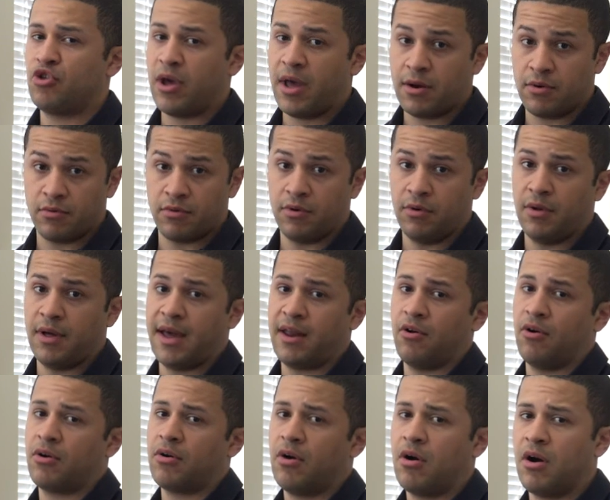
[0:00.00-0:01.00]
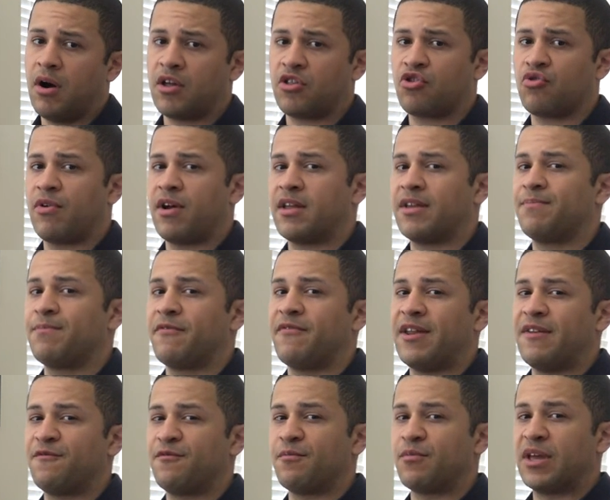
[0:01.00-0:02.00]
general at all costs. Try to
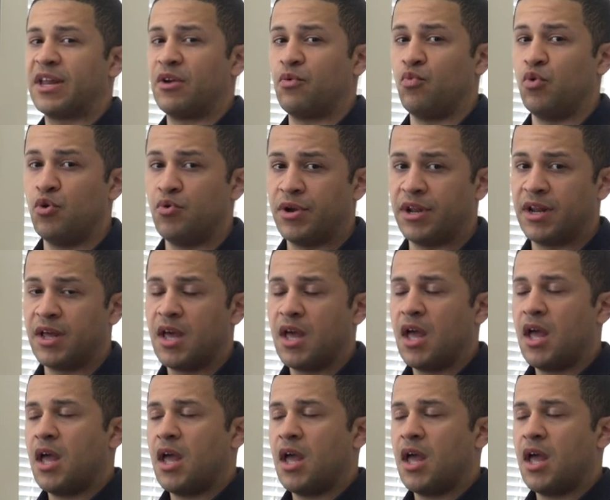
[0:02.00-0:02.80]
prevent him from getting wounded.